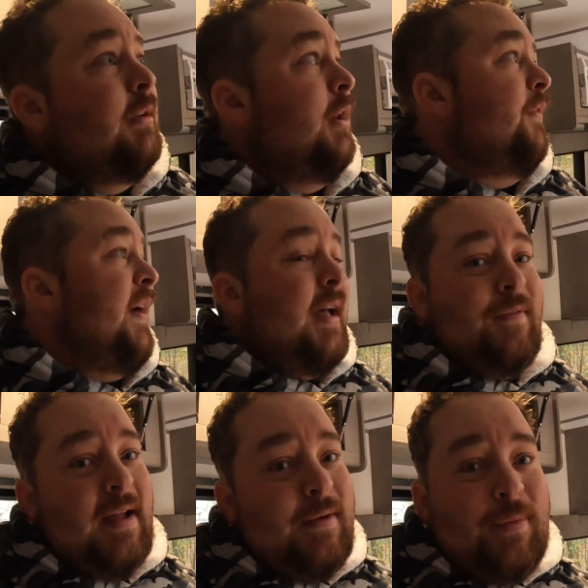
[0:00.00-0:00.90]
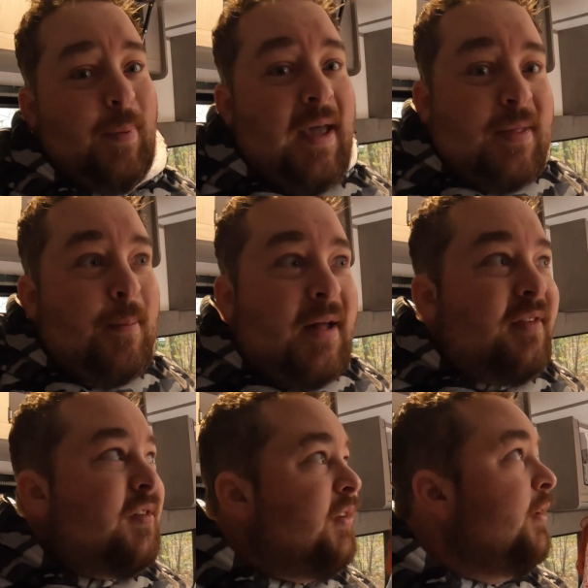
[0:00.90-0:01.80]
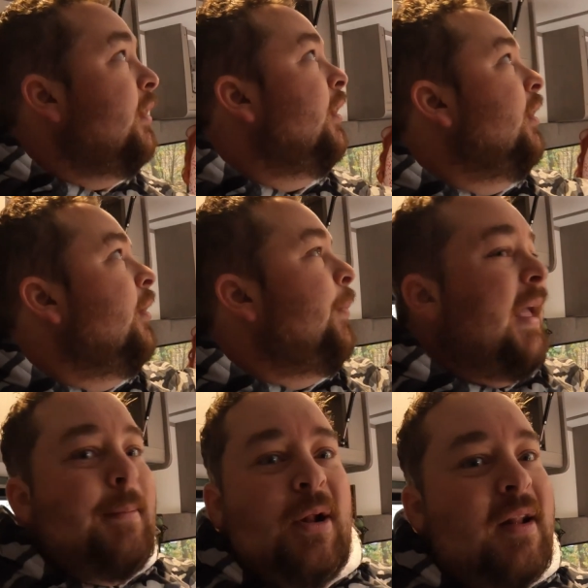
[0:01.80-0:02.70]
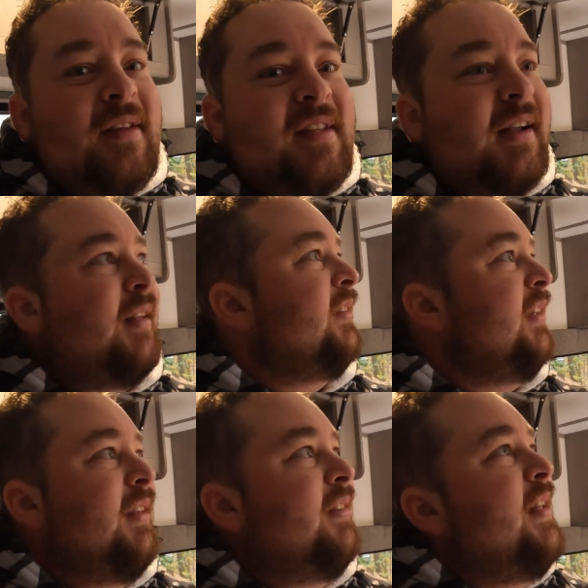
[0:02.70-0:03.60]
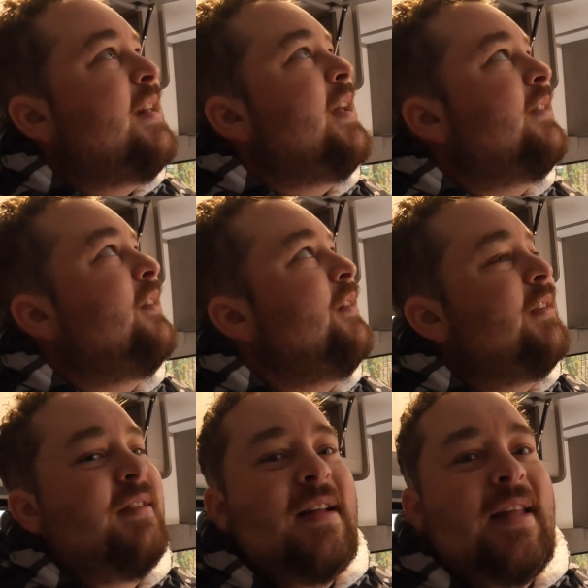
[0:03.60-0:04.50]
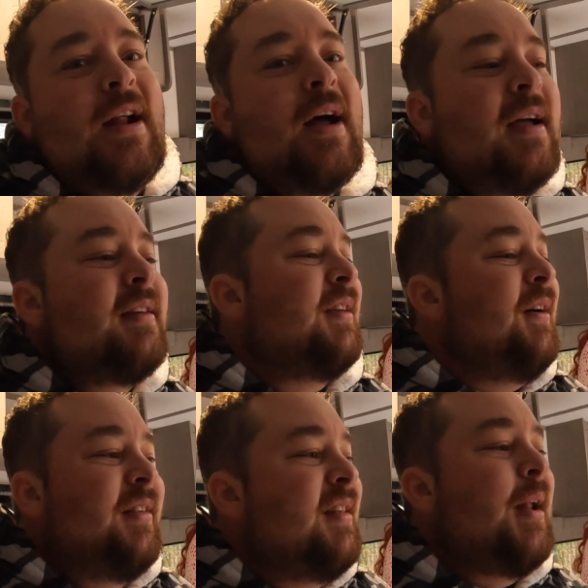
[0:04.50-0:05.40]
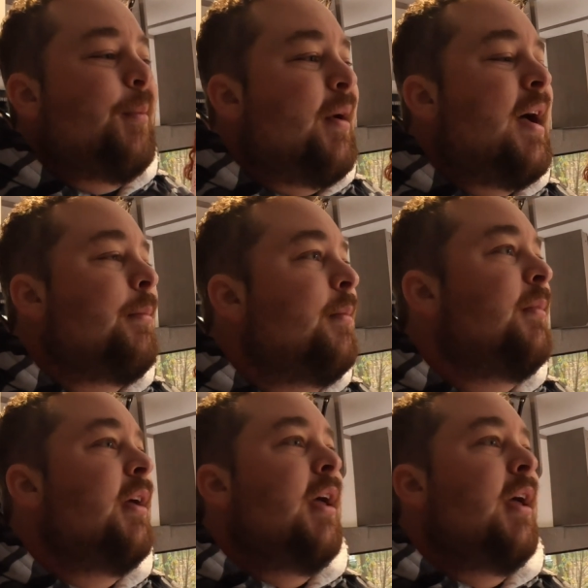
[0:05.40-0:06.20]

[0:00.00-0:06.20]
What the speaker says: You know, if I have to pay the month's payment on this thing, it's not that serious. It's not that high, so it's not a problem.